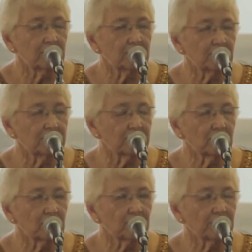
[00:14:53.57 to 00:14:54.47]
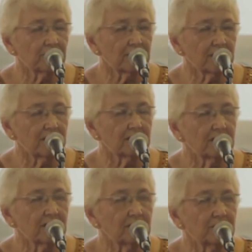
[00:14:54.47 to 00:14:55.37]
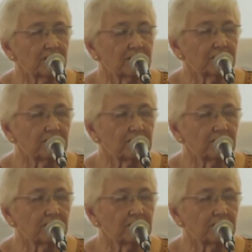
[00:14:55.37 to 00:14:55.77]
to incorporate, but